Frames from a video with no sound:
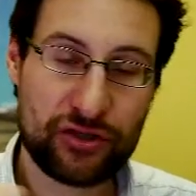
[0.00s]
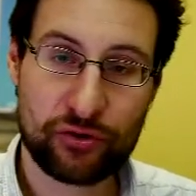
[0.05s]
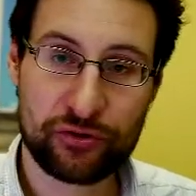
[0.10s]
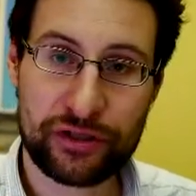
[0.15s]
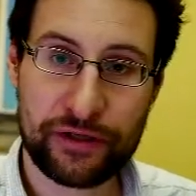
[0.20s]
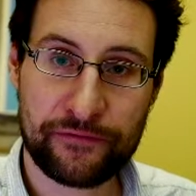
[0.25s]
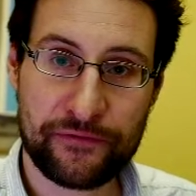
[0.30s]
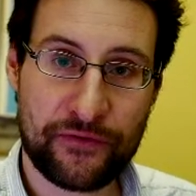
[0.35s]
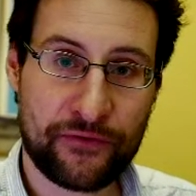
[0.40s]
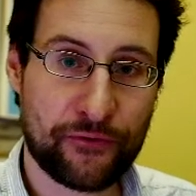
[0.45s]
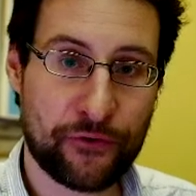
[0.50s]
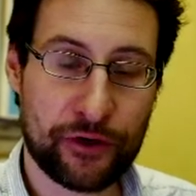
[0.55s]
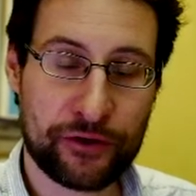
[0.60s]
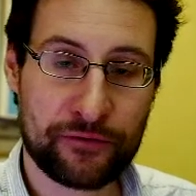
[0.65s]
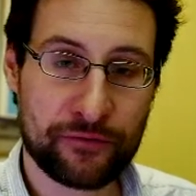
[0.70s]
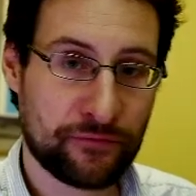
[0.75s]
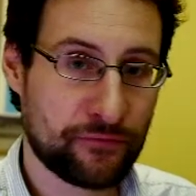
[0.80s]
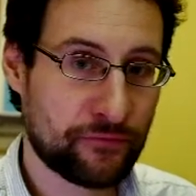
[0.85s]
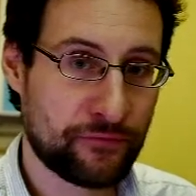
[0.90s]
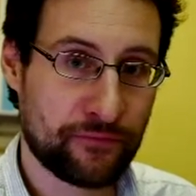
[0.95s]
have thought
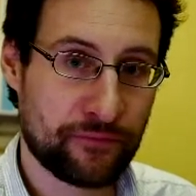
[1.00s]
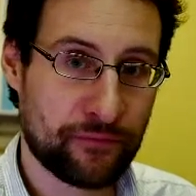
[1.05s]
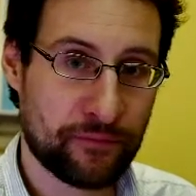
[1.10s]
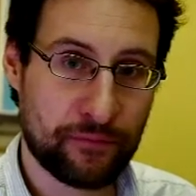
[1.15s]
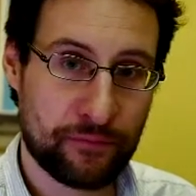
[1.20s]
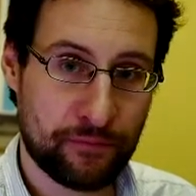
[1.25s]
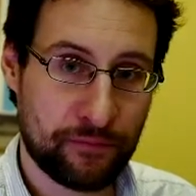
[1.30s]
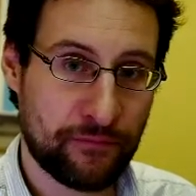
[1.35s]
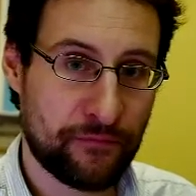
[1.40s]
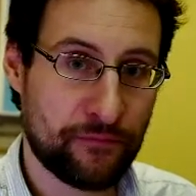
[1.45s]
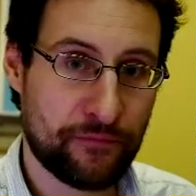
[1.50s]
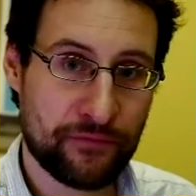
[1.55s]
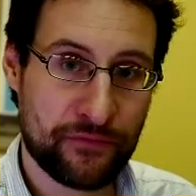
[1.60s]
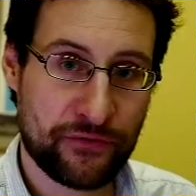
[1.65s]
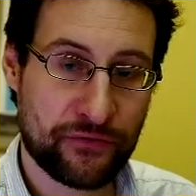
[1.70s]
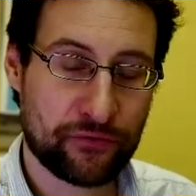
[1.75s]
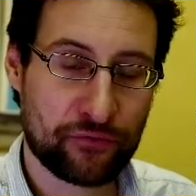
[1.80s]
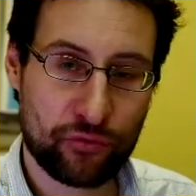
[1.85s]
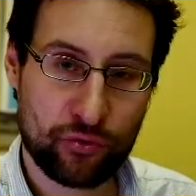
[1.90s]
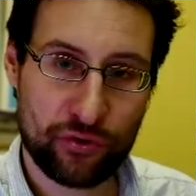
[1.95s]

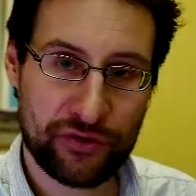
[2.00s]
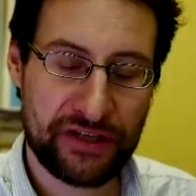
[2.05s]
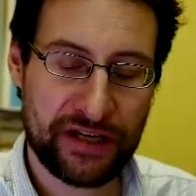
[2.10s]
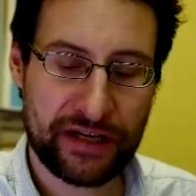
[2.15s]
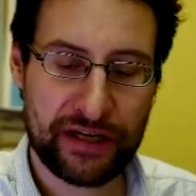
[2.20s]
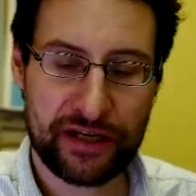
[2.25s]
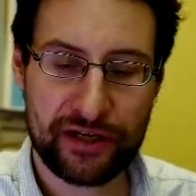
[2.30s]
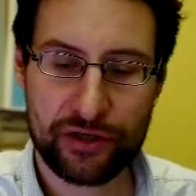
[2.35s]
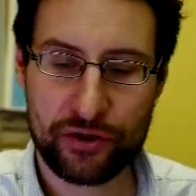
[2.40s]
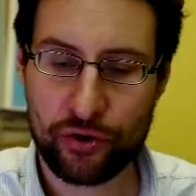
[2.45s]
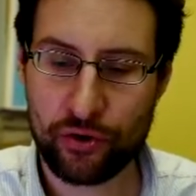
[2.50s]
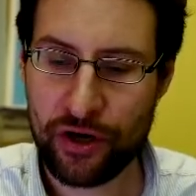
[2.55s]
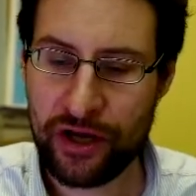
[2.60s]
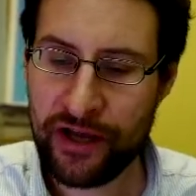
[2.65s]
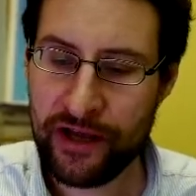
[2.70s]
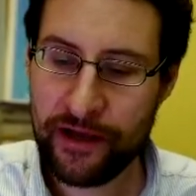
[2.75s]
through a decade ago.